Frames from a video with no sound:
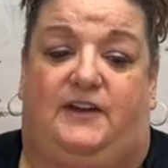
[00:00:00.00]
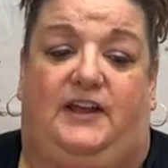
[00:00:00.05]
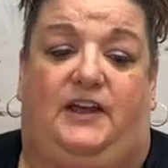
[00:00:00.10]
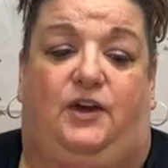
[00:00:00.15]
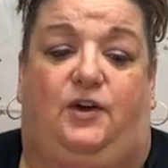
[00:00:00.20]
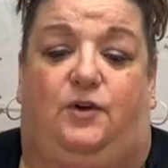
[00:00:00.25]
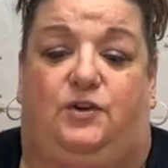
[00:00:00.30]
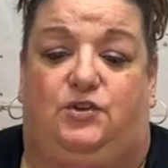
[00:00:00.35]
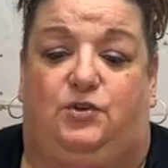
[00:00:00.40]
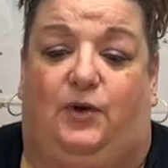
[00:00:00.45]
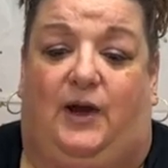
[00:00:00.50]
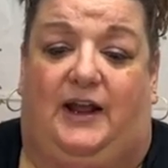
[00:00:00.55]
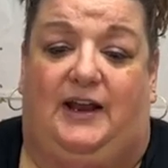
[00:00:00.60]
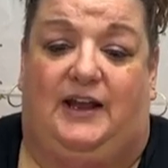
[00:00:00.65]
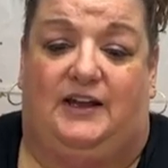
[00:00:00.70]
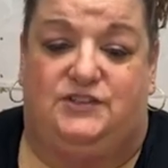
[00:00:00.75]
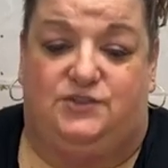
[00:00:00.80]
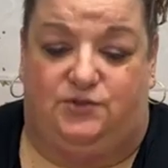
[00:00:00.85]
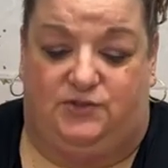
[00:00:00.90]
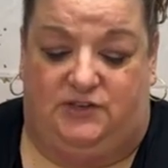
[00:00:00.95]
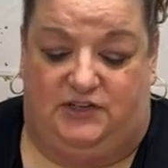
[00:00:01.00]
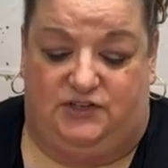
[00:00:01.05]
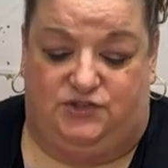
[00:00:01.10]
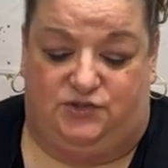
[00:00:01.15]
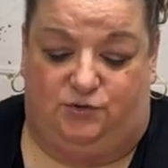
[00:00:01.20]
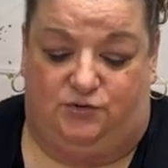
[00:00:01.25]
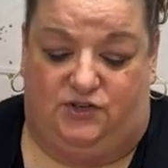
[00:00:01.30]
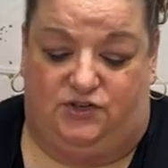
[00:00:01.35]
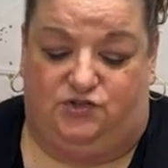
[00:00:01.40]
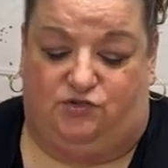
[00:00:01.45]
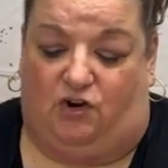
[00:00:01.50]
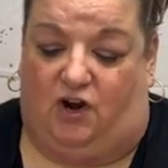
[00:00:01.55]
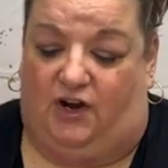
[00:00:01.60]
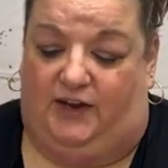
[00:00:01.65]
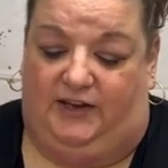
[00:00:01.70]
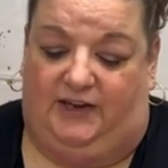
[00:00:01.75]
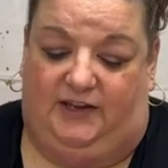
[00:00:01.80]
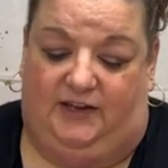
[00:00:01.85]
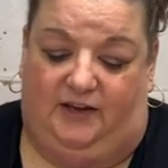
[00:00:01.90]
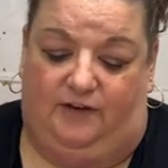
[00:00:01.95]
video, you got entered into the
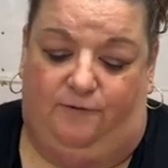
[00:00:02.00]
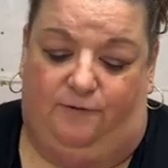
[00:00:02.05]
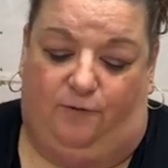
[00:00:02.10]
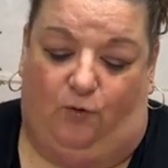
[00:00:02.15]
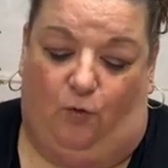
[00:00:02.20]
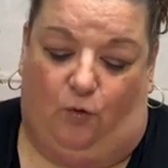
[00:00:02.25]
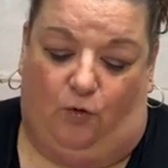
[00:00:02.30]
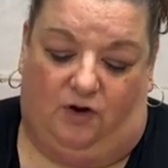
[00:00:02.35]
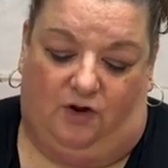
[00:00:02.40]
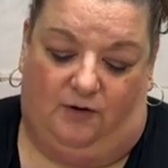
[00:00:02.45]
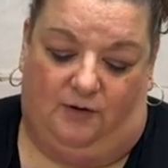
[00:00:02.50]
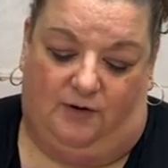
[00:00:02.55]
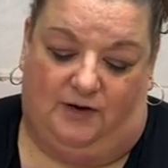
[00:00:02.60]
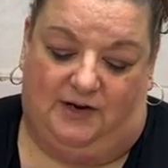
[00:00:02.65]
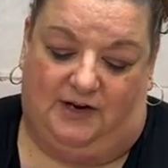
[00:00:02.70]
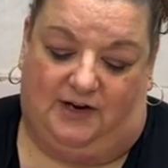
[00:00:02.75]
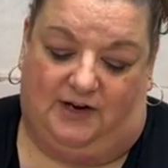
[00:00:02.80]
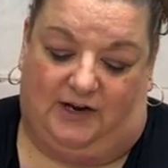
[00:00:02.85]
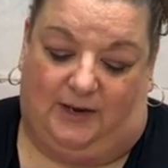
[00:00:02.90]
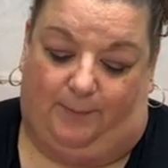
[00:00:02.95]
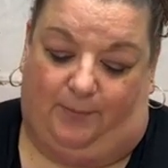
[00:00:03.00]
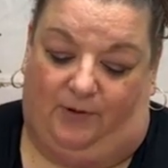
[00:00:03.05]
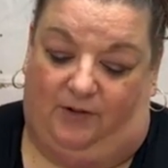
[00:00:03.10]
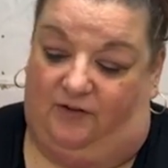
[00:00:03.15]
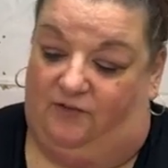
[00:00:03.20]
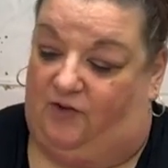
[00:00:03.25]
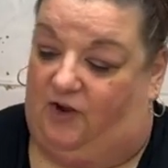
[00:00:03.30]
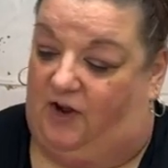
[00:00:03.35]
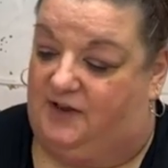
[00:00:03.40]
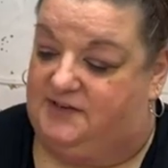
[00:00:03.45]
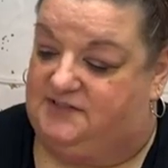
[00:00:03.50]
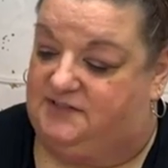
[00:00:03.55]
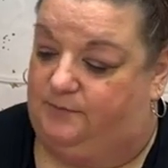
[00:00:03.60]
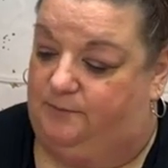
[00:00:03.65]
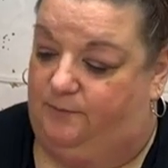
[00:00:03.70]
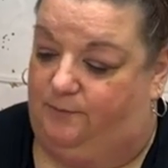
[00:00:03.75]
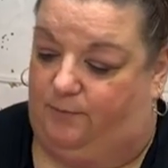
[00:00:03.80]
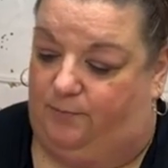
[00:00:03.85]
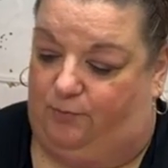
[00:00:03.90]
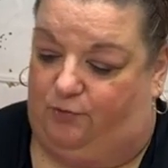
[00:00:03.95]
drawing for a couple of
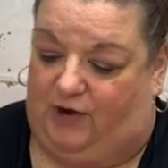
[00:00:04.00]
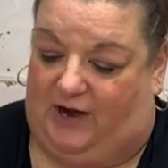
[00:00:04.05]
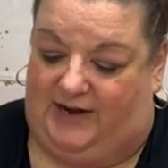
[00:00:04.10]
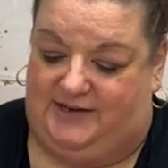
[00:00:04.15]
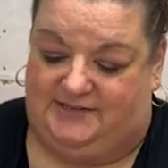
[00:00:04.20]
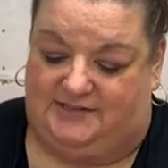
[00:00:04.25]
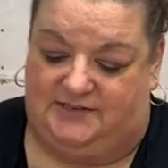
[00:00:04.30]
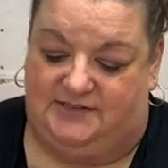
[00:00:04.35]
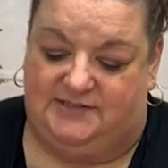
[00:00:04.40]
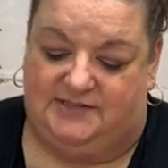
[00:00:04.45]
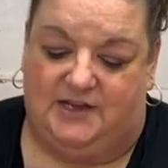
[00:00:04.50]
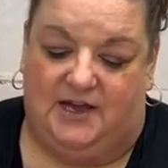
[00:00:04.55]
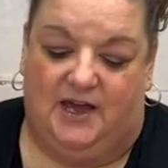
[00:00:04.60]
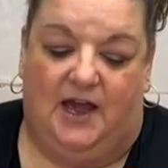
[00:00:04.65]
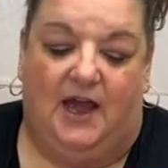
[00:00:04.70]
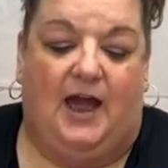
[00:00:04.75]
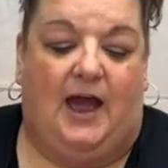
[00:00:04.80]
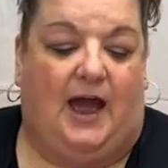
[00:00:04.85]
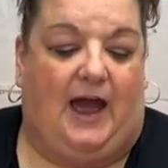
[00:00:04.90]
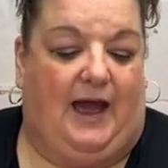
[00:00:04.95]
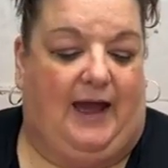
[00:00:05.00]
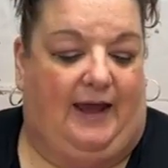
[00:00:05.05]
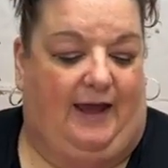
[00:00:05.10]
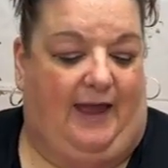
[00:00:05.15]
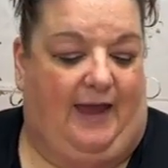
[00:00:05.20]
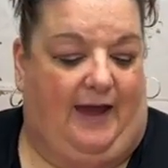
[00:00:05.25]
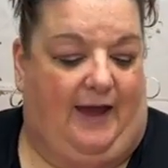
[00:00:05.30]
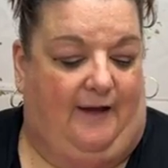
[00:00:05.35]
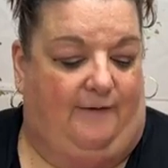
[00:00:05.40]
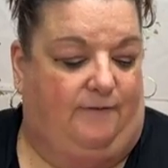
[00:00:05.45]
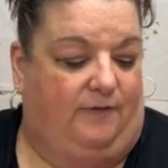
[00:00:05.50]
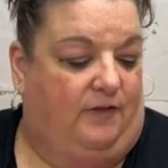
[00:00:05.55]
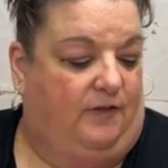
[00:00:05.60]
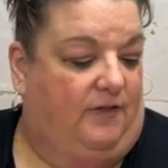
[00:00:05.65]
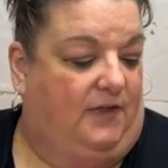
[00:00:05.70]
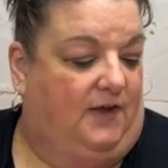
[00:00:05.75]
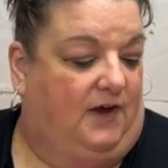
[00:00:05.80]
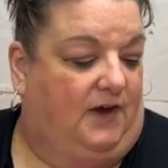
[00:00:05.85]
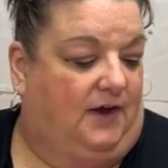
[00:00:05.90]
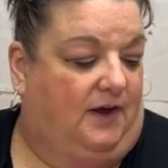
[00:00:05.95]
awesome prizes. I have
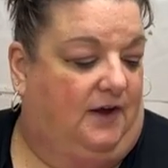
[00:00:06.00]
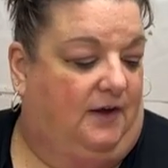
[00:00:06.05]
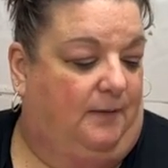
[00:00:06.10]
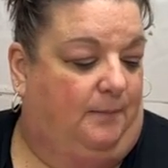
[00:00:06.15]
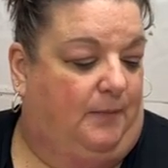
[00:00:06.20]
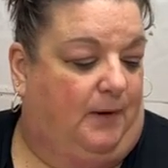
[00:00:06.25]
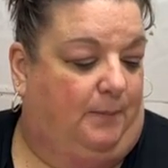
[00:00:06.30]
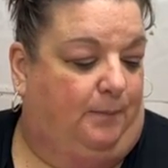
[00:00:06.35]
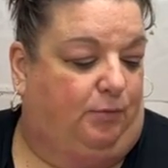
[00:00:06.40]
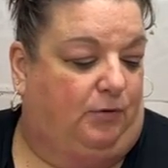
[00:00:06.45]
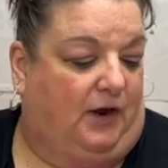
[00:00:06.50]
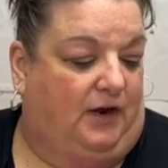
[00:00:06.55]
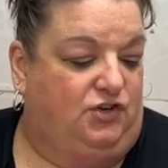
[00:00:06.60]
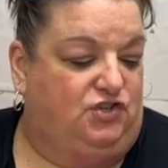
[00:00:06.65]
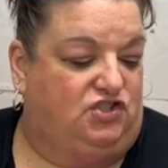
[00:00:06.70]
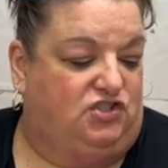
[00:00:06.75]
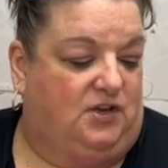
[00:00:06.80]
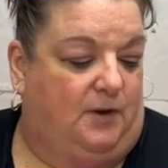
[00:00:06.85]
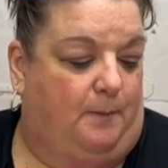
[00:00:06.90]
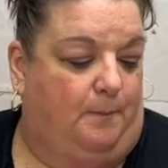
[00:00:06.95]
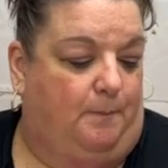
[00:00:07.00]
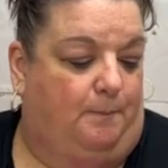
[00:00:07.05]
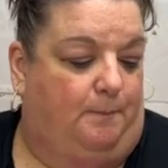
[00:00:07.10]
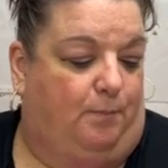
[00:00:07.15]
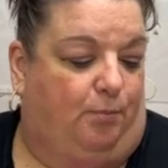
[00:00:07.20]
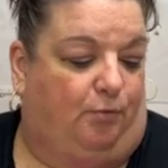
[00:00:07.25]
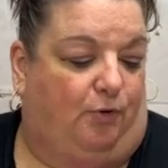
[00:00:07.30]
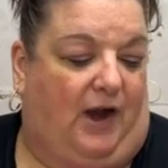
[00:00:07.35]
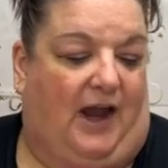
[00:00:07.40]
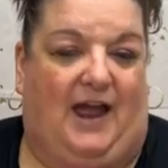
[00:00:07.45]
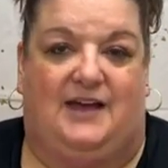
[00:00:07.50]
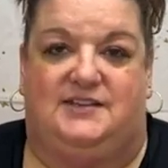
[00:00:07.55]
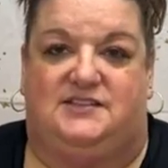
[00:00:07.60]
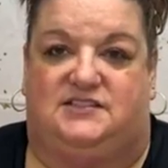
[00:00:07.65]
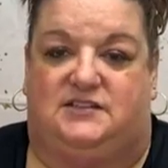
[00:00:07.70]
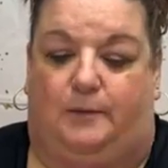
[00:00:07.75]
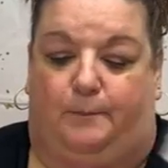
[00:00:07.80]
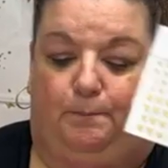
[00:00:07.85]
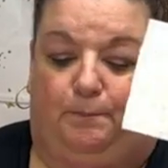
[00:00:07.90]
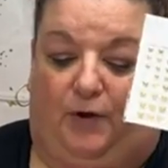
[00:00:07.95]
the brushed
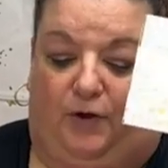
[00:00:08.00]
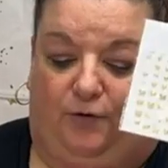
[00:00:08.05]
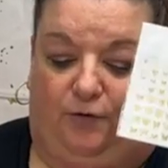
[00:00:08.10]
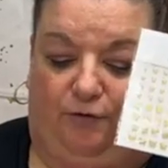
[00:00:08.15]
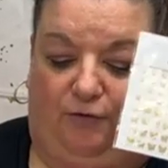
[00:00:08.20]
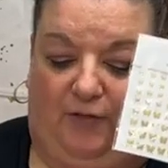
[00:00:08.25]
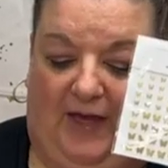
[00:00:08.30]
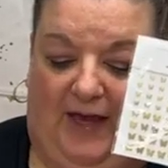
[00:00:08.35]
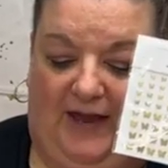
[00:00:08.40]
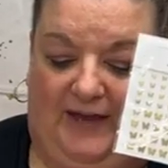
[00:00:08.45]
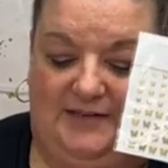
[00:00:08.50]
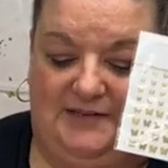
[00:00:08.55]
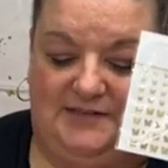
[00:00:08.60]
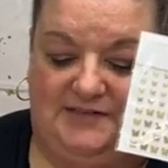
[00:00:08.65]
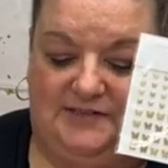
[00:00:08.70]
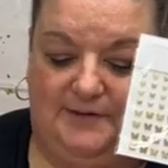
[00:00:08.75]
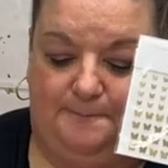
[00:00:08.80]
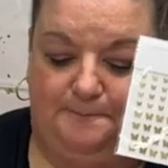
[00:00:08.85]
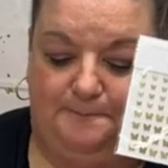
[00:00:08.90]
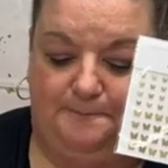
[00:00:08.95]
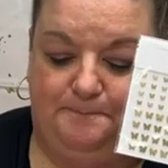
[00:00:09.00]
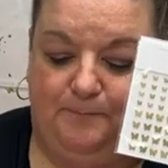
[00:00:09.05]
brass butterflies